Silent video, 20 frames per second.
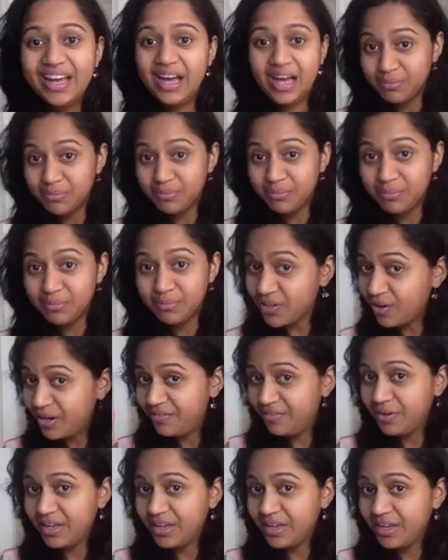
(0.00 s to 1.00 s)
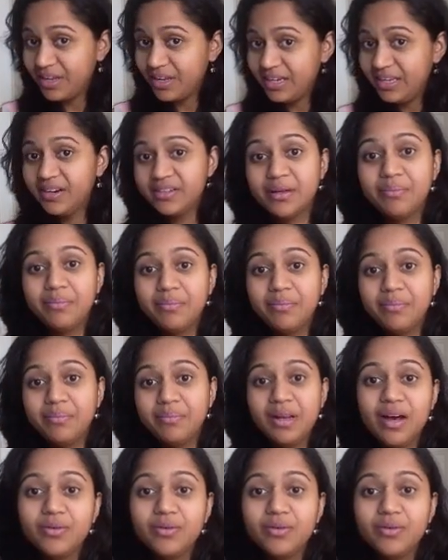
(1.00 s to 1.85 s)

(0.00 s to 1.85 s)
I'm sorry if you can hear some